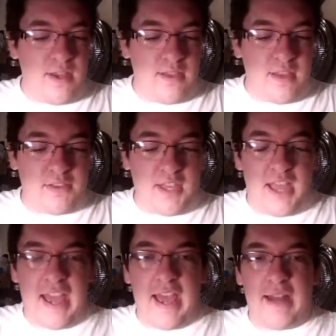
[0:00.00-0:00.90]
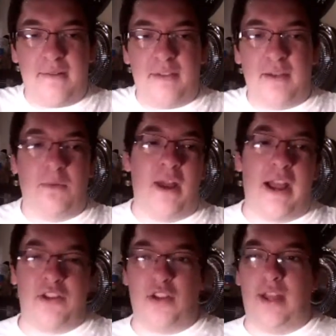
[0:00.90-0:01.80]
that they had that were
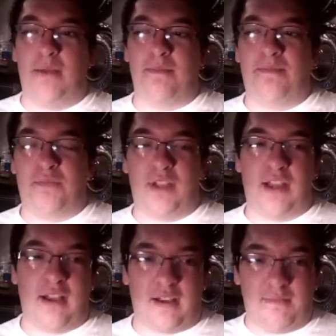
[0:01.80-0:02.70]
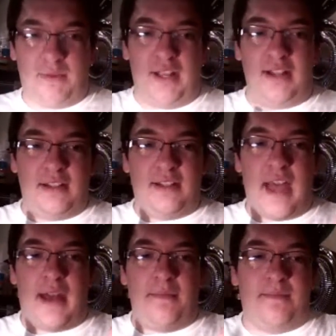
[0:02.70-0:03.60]
actually a complete
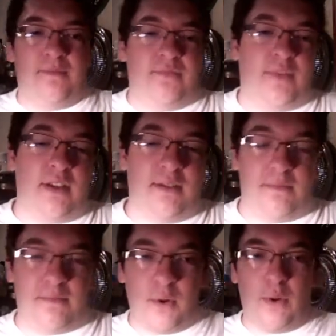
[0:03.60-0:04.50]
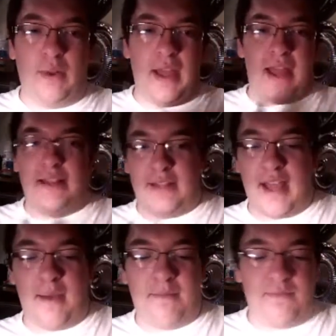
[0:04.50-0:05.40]
set, bowl and
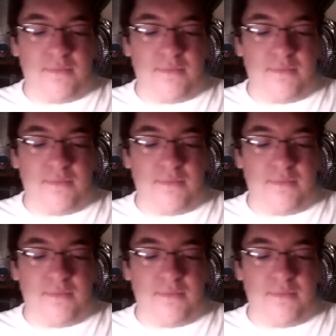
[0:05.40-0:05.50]
stem.